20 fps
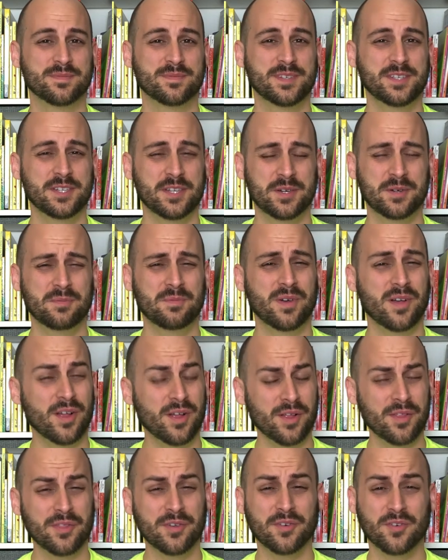you know,
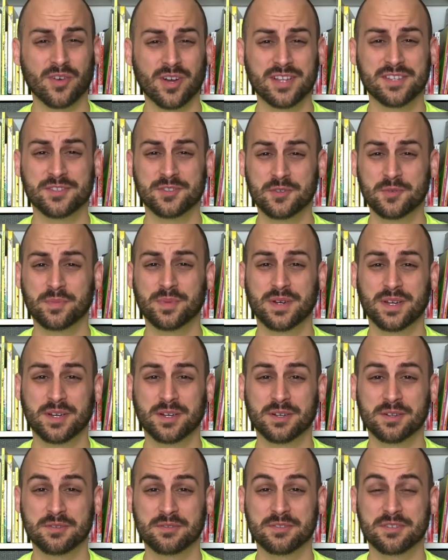all the great
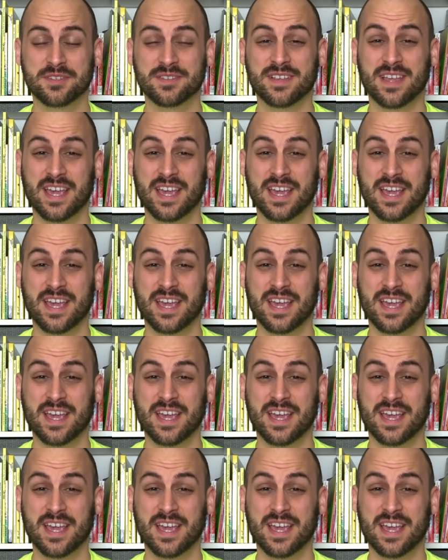superheroes